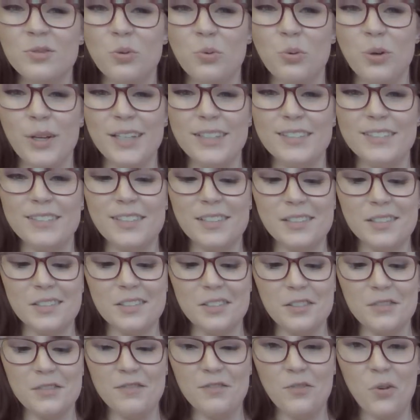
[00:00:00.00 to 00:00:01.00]
We had
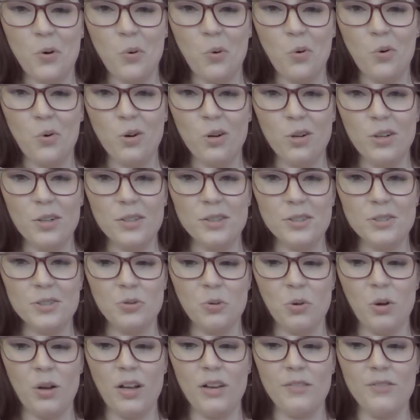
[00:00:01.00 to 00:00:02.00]
64,
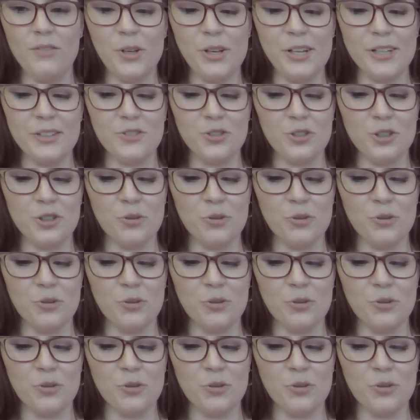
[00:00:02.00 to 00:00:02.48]
so I'll have you answer